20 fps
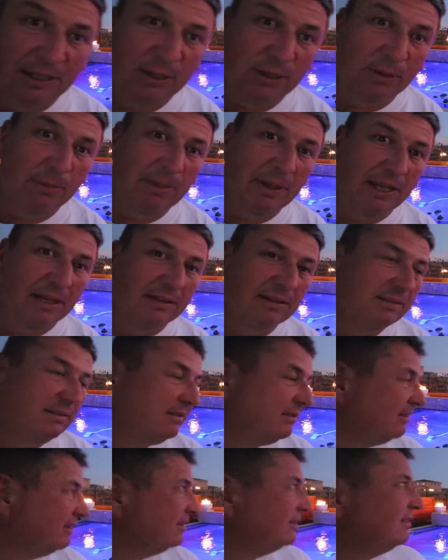a little bit.
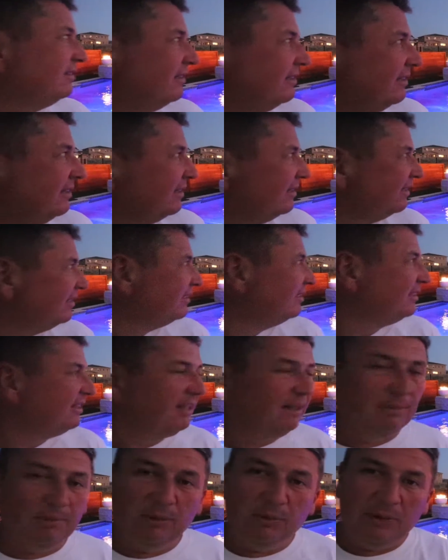
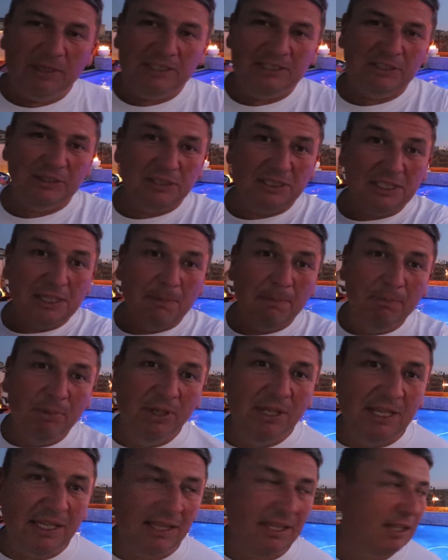I'm gonna wait till it's
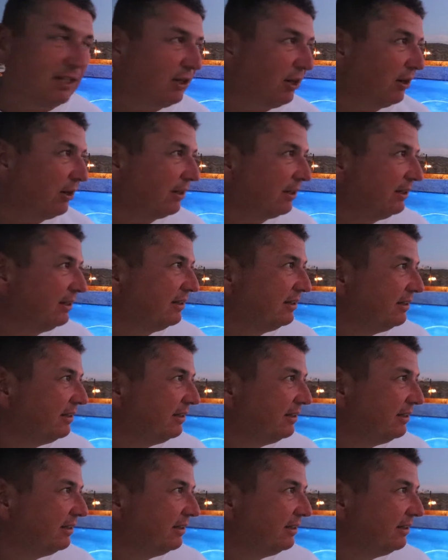completely dark.